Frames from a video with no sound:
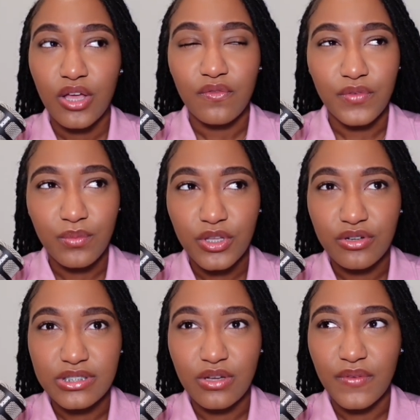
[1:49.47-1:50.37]
viewing
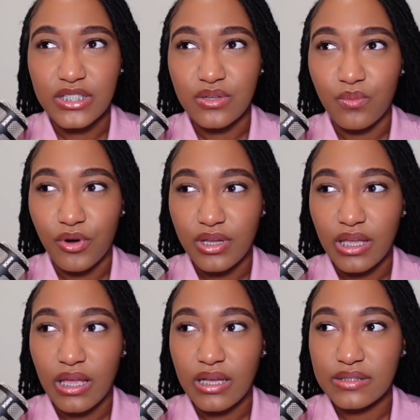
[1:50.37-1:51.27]
yourself as a
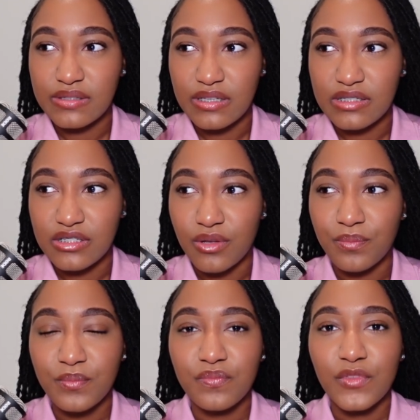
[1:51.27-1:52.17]
working system.
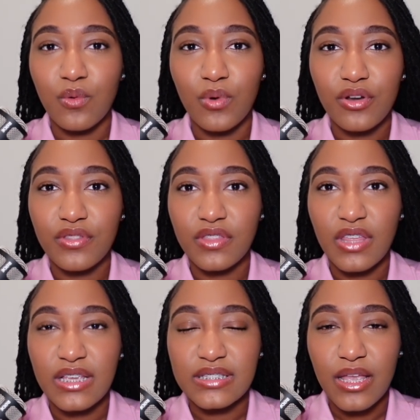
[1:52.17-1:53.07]
What are the
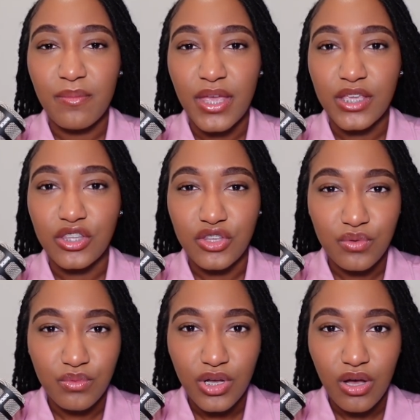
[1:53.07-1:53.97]
things that make
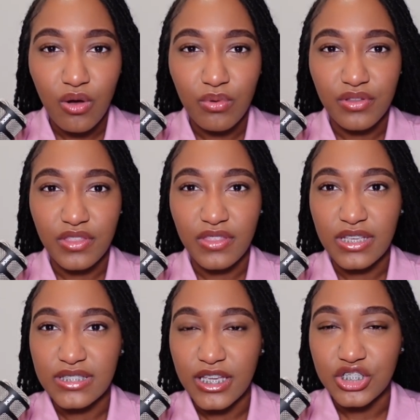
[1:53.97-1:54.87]
you go? What are the
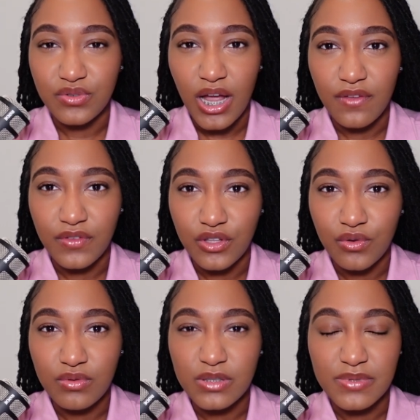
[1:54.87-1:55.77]
things that drive
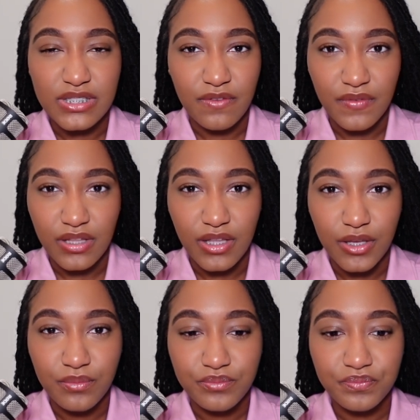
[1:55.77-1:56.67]
you
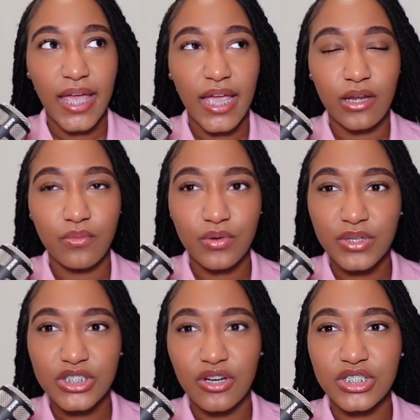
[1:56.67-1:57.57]
specifically? And when we
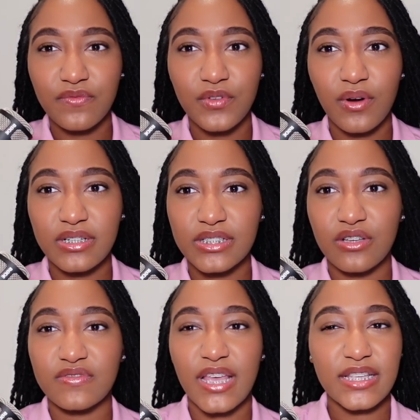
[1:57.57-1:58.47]
start to view
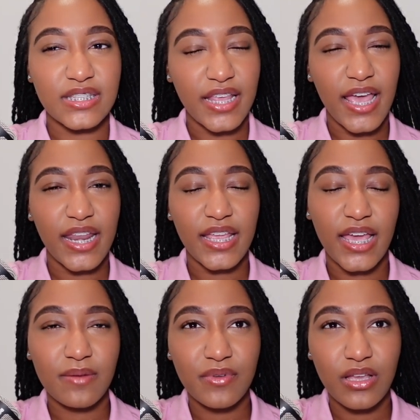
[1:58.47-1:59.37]
ourselves as that, it
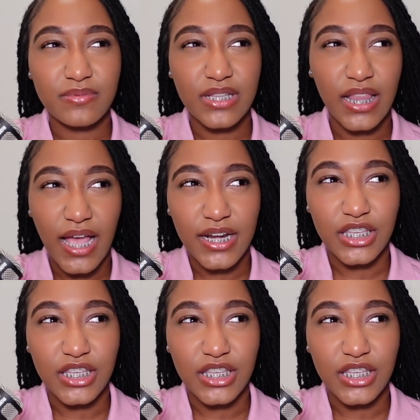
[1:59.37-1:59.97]
kind of becomes a lot